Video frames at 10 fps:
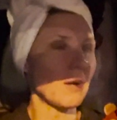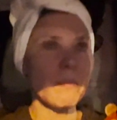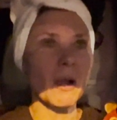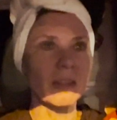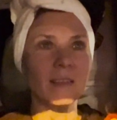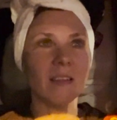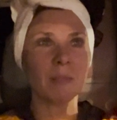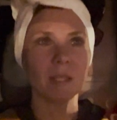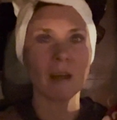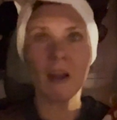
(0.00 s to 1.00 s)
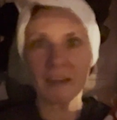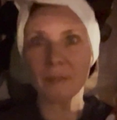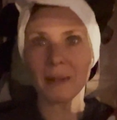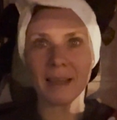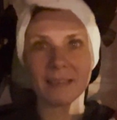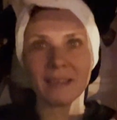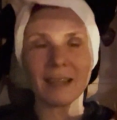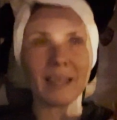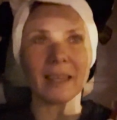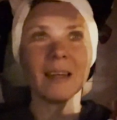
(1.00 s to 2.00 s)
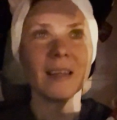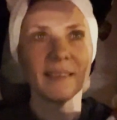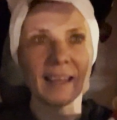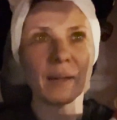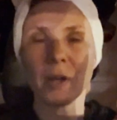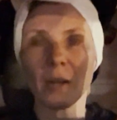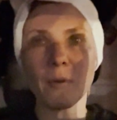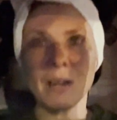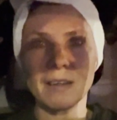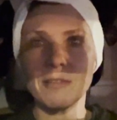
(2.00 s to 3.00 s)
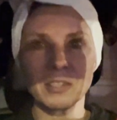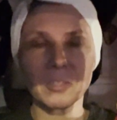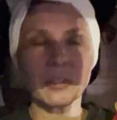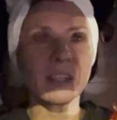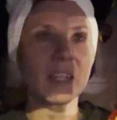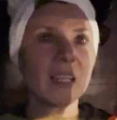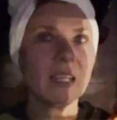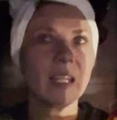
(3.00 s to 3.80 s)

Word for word: I parked in some of the hardest places, like Santa Barbara, Ventura,